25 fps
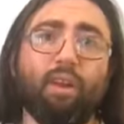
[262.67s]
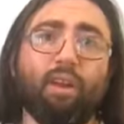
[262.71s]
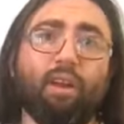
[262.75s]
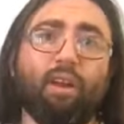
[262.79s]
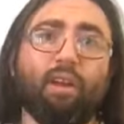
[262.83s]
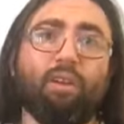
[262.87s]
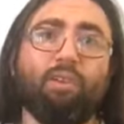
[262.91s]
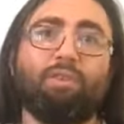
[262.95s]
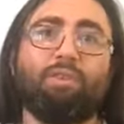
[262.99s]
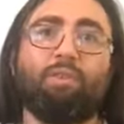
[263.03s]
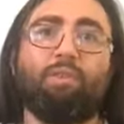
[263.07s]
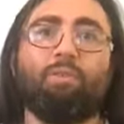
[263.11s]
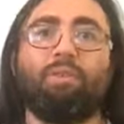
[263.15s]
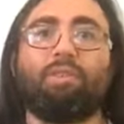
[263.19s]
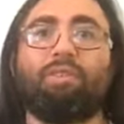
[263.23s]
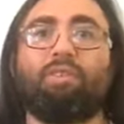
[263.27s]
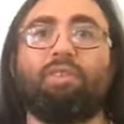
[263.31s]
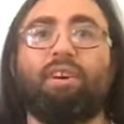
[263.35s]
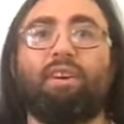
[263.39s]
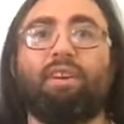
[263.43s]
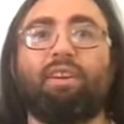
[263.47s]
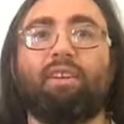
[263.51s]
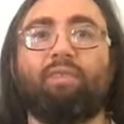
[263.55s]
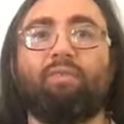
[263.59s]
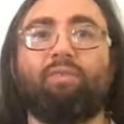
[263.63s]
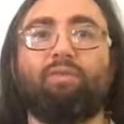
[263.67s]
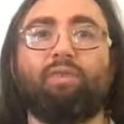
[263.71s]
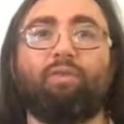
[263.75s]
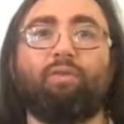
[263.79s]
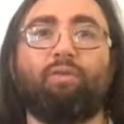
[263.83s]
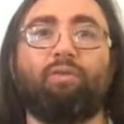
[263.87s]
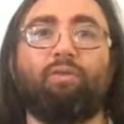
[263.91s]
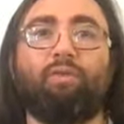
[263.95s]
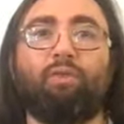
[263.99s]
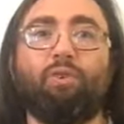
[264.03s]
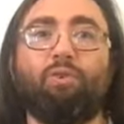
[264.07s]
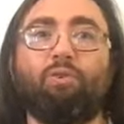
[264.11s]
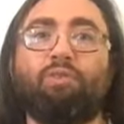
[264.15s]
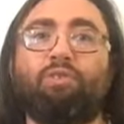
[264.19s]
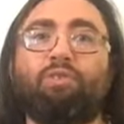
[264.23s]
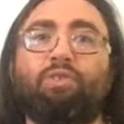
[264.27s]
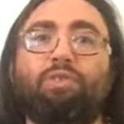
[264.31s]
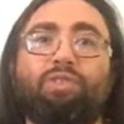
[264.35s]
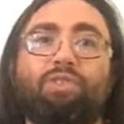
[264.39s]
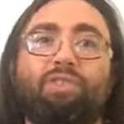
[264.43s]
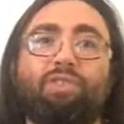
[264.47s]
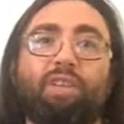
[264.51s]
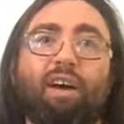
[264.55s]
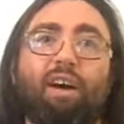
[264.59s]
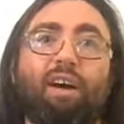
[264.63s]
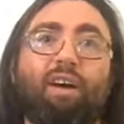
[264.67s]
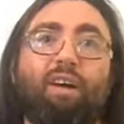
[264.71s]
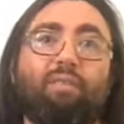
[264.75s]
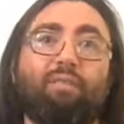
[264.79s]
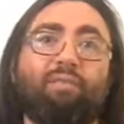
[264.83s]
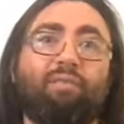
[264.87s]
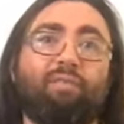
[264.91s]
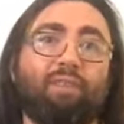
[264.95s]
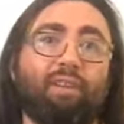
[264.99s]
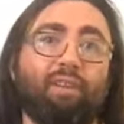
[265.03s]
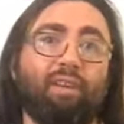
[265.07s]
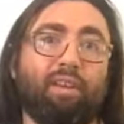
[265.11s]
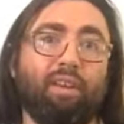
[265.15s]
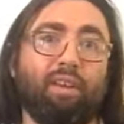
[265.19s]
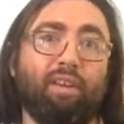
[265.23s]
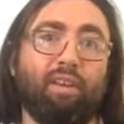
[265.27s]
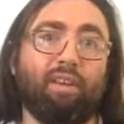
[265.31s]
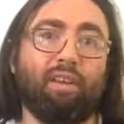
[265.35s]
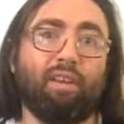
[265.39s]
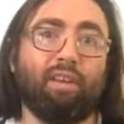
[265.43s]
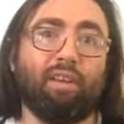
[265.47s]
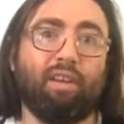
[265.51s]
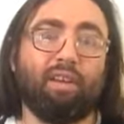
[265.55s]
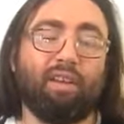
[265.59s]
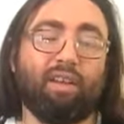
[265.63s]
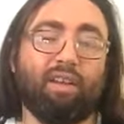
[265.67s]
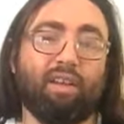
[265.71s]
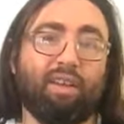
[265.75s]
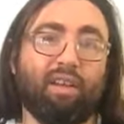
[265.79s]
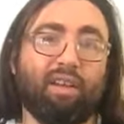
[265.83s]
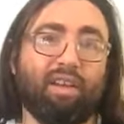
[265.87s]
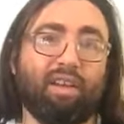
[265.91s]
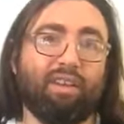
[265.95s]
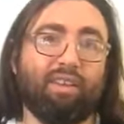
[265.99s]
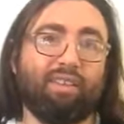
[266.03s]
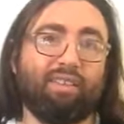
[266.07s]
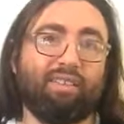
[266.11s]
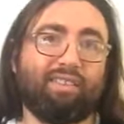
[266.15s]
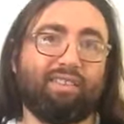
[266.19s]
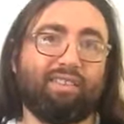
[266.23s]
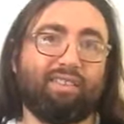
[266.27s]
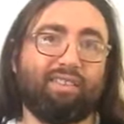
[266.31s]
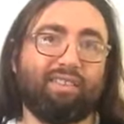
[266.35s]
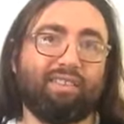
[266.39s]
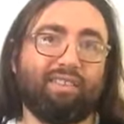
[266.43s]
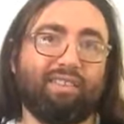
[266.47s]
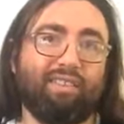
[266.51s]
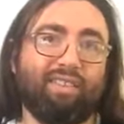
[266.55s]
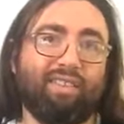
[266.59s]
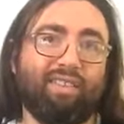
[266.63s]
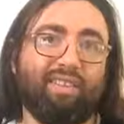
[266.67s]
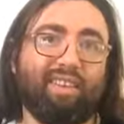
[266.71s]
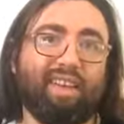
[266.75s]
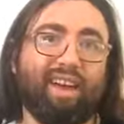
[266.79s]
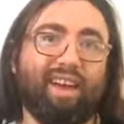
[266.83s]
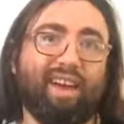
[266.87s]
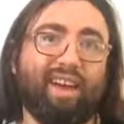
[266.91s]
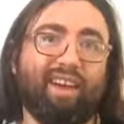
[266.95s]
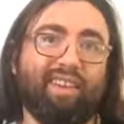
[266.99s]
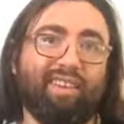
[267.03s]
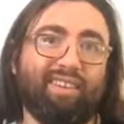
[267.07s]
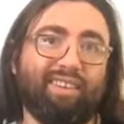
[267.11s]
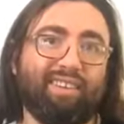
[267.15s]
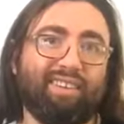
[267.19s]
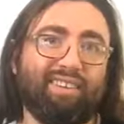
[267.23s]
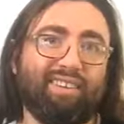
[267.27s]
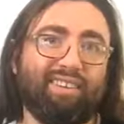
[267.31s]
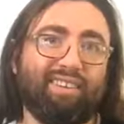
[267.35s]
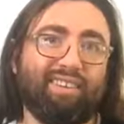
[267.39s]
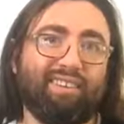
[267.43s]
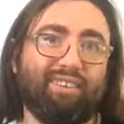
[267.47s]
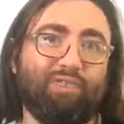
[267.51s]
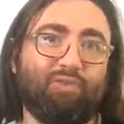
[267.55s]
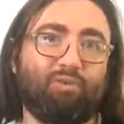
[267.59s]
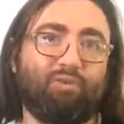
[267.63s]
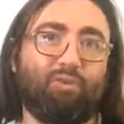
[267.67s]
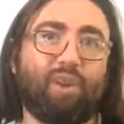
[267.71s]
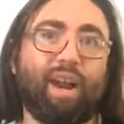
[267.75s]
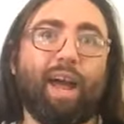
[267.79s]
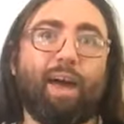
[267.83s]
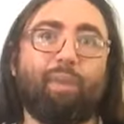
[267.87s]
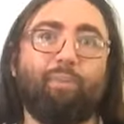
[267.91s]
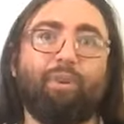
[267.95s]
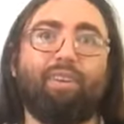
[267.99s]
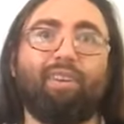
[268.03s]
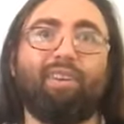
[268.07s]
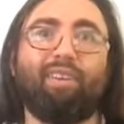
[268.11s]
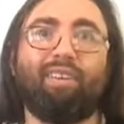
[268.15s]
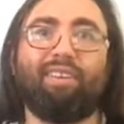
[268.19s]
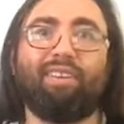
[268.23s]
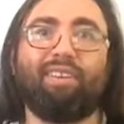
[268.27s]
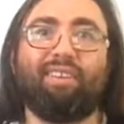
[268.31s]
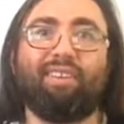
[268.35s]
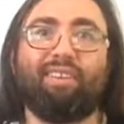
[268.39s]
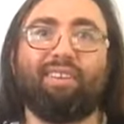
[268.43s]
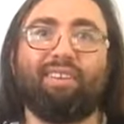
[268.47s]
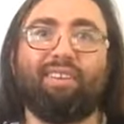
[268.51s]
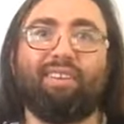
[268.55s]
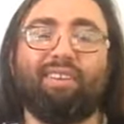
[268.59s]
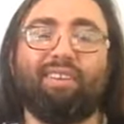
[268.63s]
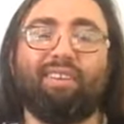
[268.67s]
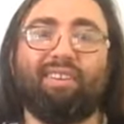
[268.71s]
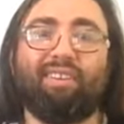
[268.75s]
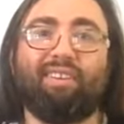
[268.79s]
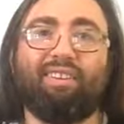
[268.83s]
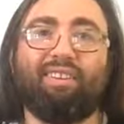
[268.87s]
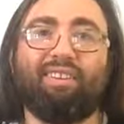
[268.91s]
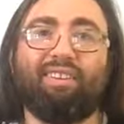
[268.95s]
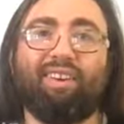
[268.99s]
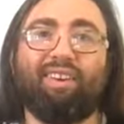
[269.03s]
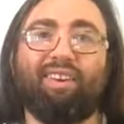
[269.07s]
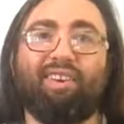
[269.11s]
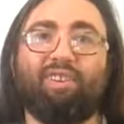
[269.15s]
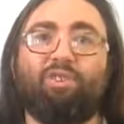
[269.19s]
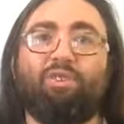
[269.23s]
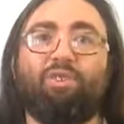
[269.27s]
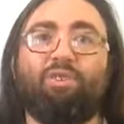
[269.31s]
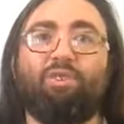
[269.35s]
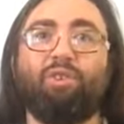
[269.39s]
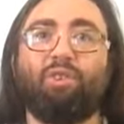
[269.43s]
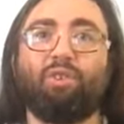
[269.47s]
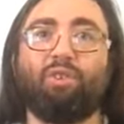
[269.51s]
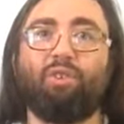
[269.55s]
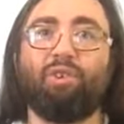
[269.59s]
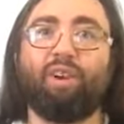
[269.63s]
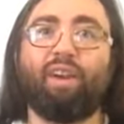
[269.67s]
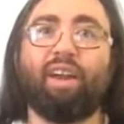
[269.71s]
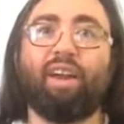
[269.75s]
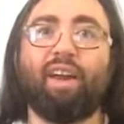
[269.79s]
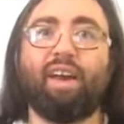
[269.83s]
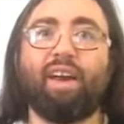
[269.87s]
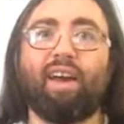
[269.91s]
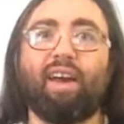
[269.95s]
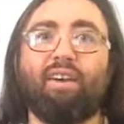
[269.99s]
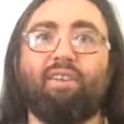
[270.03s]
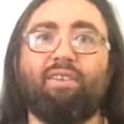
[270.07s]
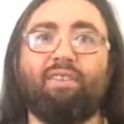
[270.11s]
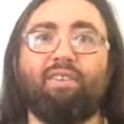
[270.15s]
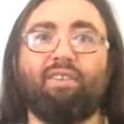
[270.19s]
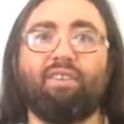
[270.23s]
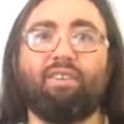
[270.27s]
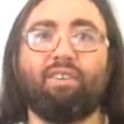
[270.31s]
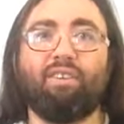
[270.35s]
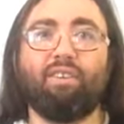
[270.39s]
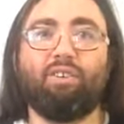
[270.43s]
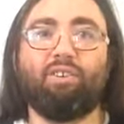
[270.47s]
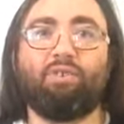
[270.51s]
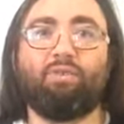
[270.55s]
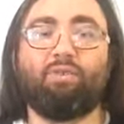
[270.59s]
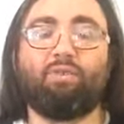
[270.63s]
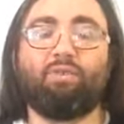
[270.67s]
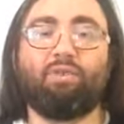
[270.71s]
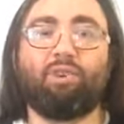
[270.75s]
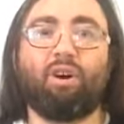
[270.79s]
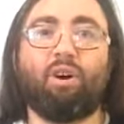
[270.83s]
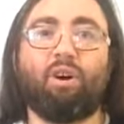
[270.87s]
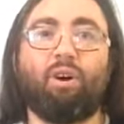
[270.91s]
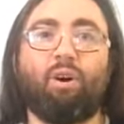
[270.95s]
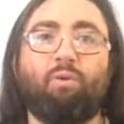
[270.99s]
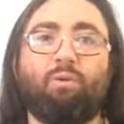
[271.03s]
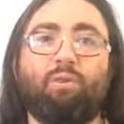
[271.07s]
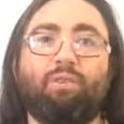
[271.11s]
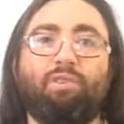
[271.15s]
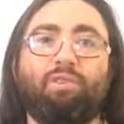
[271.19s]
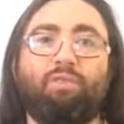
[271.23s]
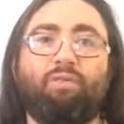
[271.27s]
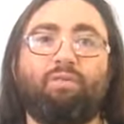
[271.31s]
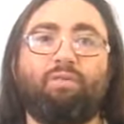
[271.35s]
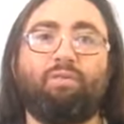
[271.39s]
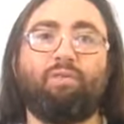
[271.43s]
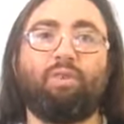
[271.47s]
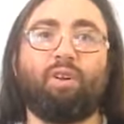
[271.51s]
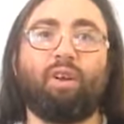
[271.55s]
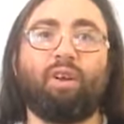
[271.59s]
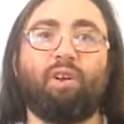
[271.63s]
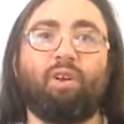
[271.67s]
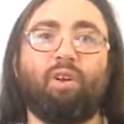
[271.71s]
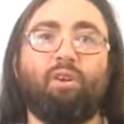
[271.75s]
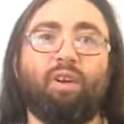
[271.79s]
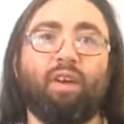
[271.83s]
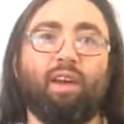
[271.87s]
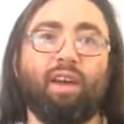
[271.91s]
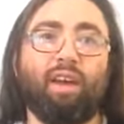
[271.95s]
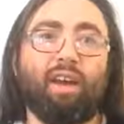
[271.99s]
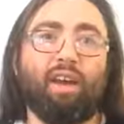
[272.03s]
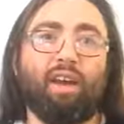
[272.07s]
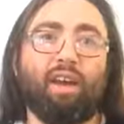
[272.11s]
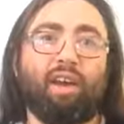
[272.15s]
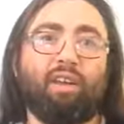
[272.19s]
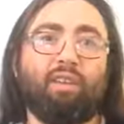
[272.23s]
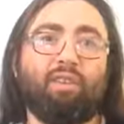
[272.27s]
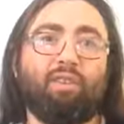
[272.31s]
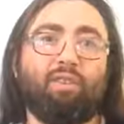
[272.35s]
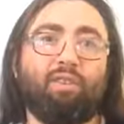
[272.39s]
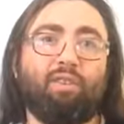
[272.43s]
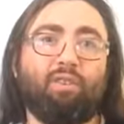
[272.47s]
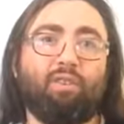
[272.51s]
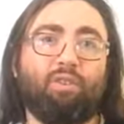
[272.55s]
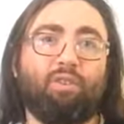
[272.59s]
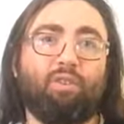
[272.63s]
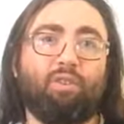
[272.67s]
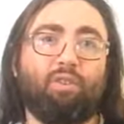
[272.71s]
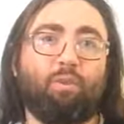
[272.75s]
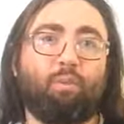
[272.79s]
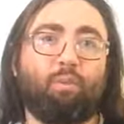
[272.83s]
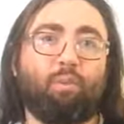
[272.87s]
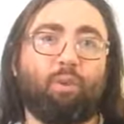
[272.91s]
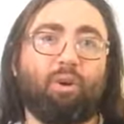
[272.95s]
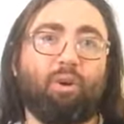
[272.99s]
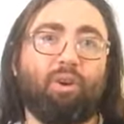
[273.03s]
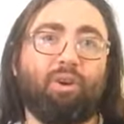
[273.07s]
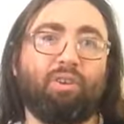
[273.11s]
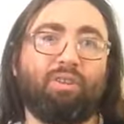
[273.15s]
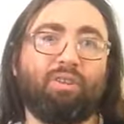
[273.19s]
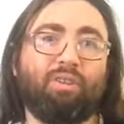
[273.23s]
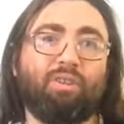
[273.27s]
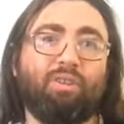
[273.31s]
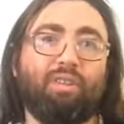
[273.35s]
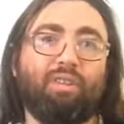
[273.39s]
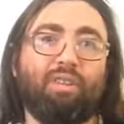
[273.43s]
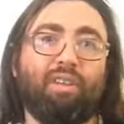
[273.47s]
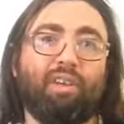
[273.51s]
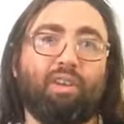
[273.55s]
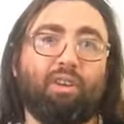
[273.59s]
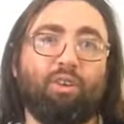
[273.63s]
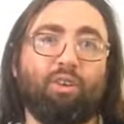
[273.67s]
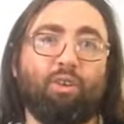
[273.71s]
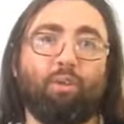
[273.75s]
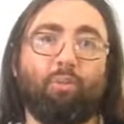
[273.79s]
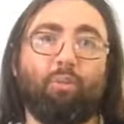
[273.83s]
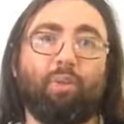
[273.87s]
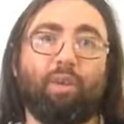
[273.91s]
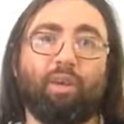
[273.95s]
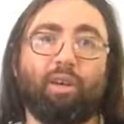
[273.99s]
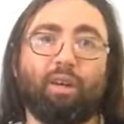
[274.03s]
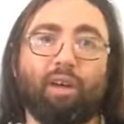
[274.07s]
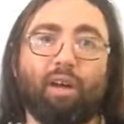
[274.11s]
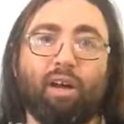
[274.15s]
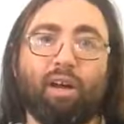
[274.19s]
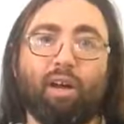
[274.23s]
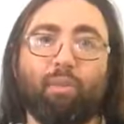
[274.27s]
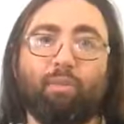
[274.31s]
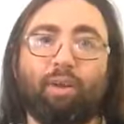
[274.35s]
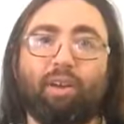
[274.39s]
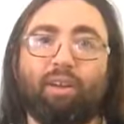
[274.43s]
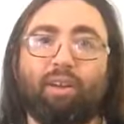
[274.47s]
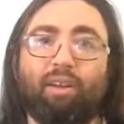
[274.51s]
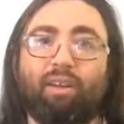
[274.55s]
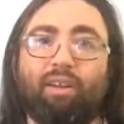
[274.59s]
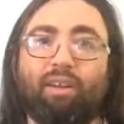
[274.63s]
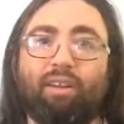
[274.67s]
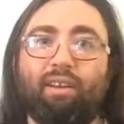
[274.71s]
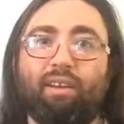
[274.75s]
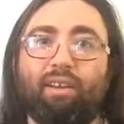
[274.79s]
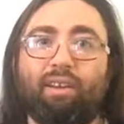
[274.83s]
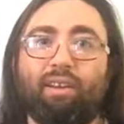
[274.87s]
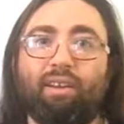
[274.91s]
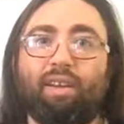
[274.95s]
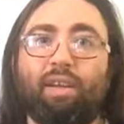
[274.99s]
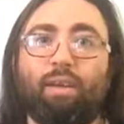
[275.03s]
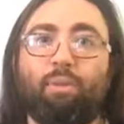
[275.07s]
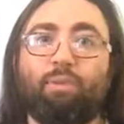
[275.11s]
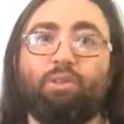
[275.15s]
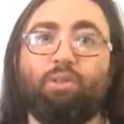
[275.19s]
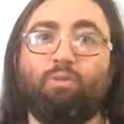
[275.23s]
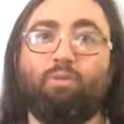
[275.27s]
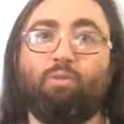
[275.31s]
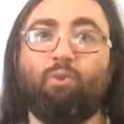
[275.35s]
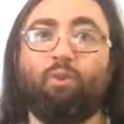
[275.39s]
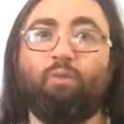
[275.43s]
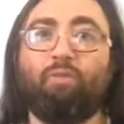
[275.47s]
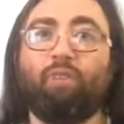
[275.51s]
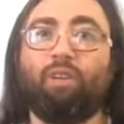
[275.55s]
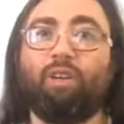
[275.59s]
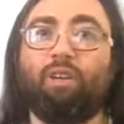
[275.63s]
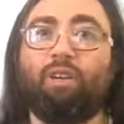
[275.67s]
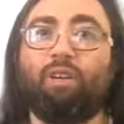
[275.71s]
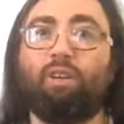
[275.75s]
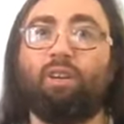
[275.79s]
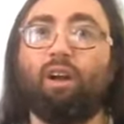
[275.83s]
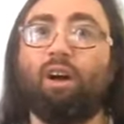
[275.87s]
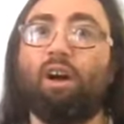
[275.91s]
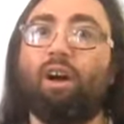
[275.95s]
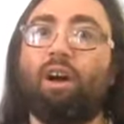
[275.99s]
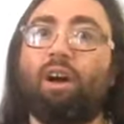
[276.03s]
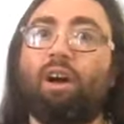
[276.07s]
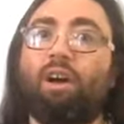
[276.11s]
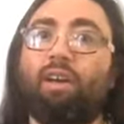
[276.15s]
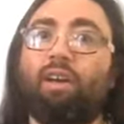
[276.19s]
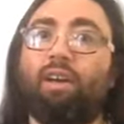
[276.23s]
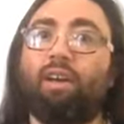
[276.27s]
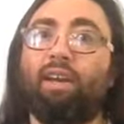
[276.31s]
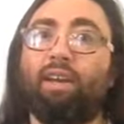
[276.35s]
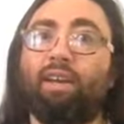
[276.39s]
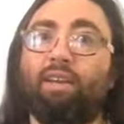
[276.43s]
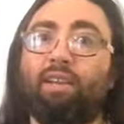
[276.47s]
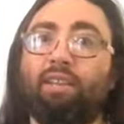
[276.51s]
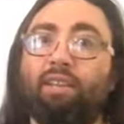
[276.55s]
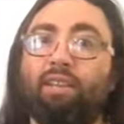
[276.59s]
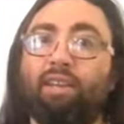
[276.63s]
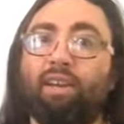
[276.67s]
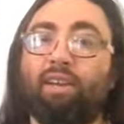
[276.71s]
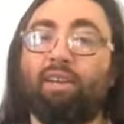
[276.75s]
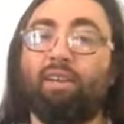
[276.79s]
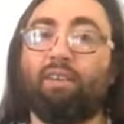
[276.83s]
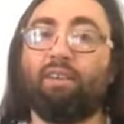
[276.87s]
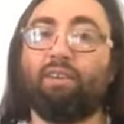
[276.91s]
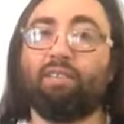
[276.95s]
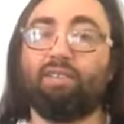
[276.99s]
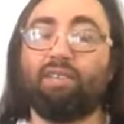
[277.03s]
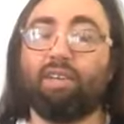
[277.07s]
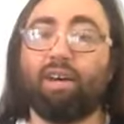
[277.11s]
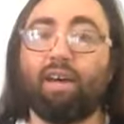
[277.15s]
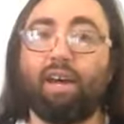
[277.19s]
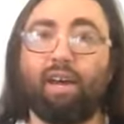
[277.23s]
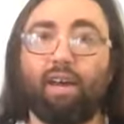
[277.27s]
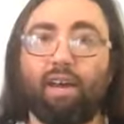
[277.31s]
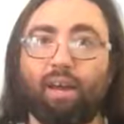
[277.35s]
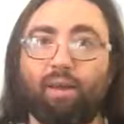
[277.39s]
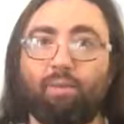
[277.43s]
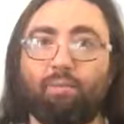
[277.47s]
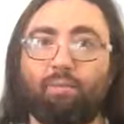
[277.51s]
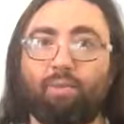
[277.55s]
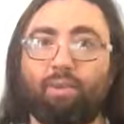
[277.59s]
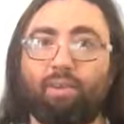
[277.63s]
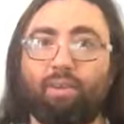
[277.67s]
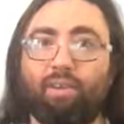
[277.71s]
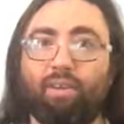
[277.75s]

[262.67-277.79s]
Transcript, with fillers: So it's like if your future self is that rabbit and you're the greyhound, so it's always in front of you, and the person that you're becoming keeps moving along in linear time,